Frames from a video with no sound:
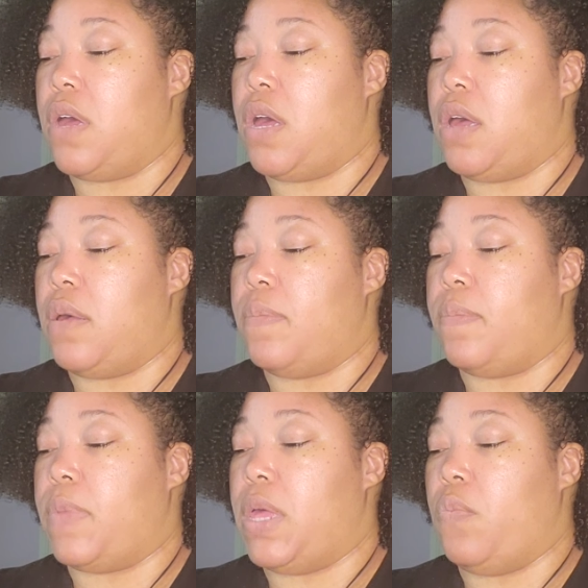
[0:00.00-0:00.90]

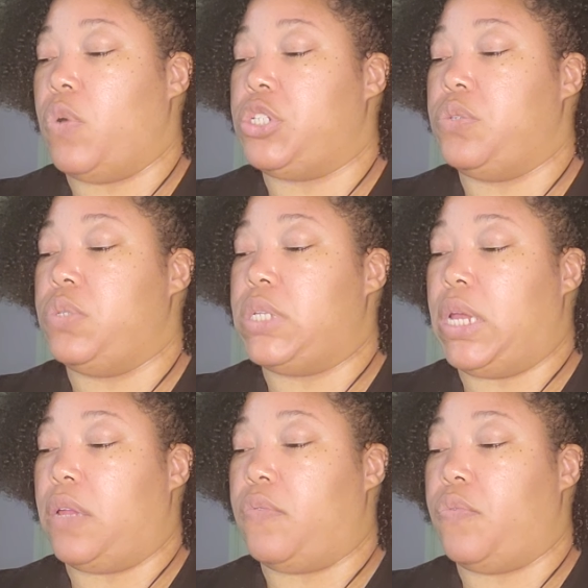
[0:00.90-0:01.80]
um, and what you
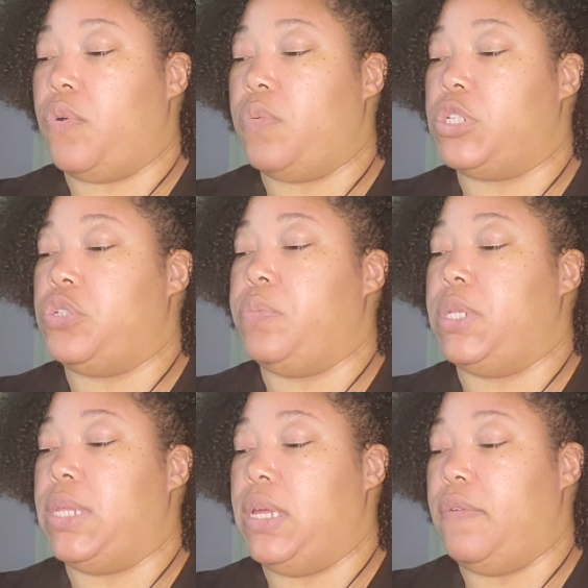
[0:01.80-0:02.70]
stand for, what you
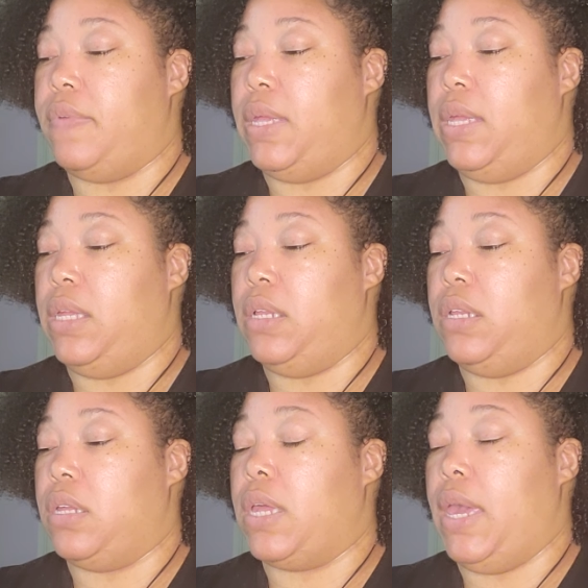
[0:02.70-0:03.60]
believe
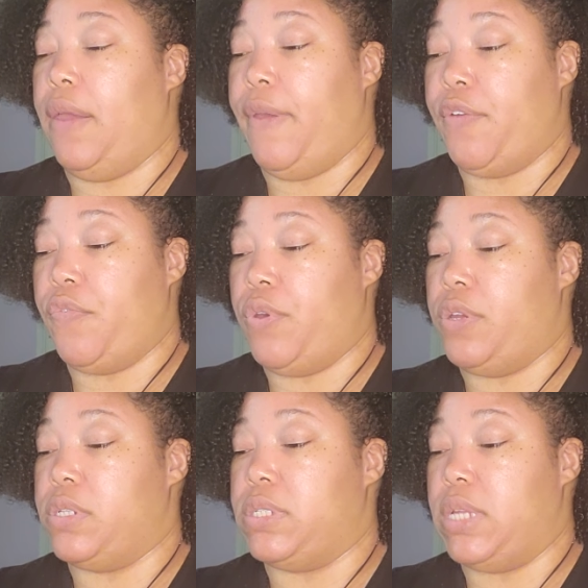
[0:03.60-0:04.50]
in, caring for
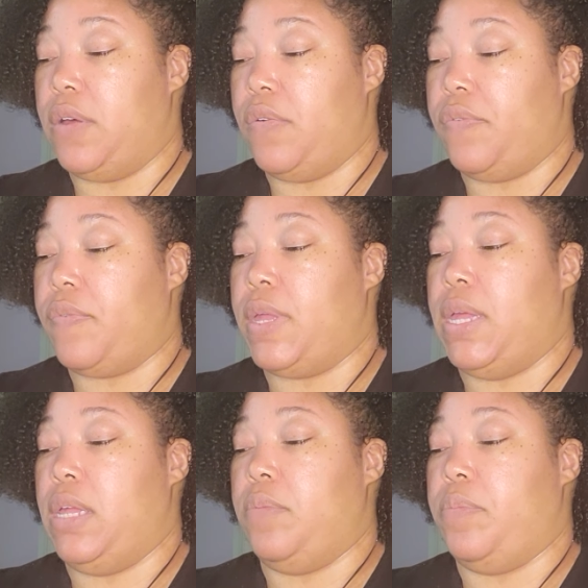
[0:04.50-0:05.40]
yourself,
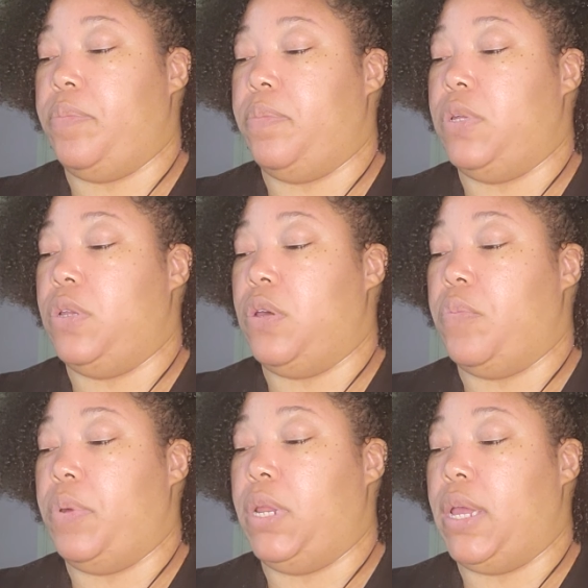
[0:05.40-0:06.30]
and you
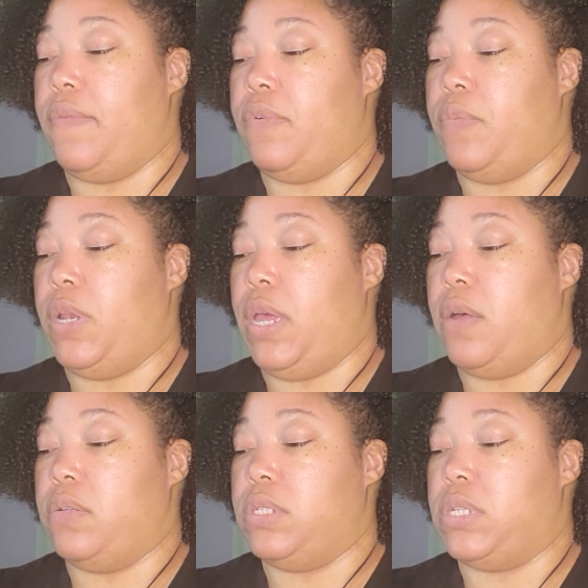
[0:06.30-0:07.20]
know, putting everyone
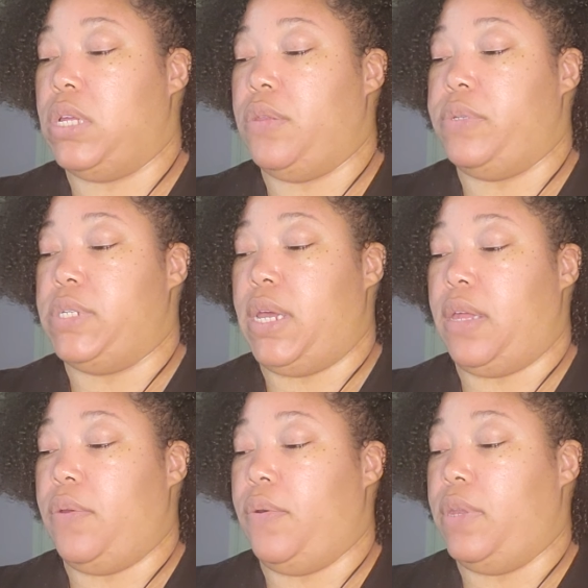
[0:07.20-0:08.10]
else either
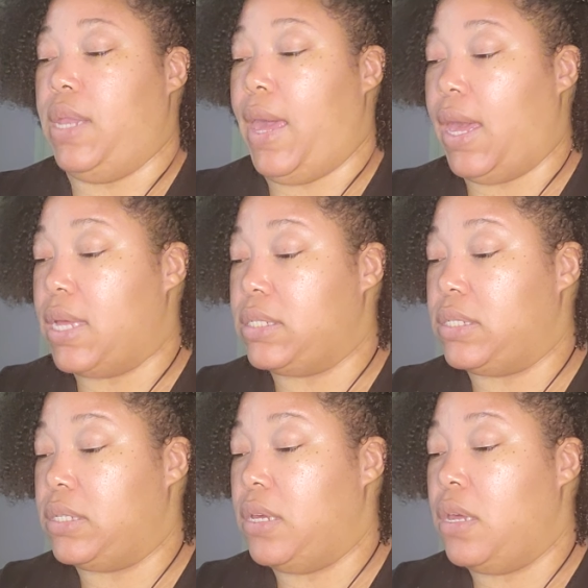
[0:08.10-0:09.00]
second or last.
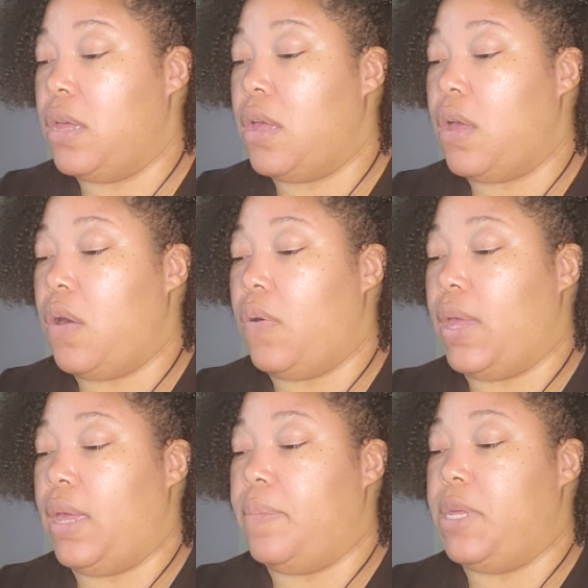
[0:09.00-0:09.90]

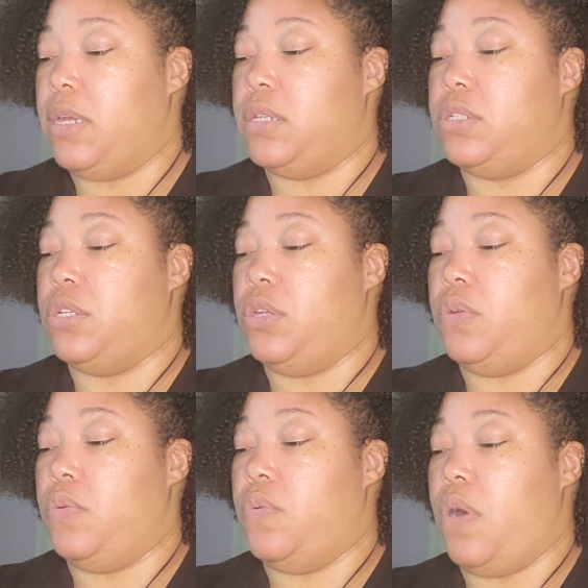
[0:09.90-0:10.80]
Okay, because
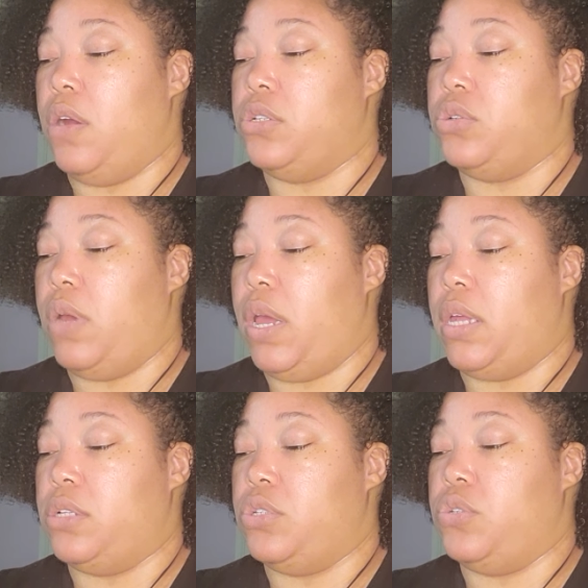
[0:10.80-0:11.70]
you are
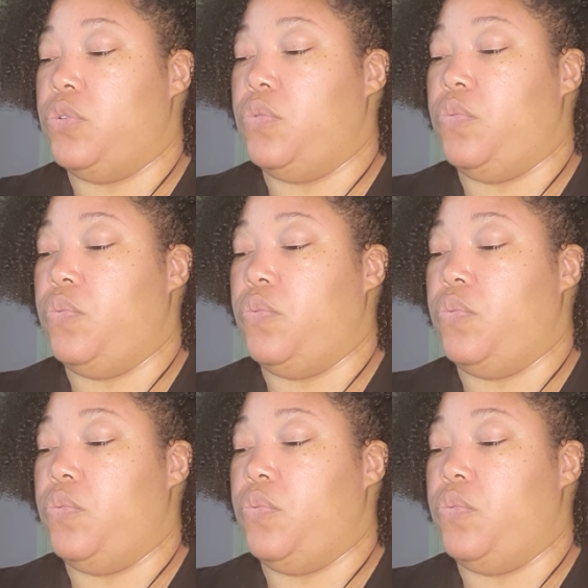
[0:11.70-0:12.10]
trying to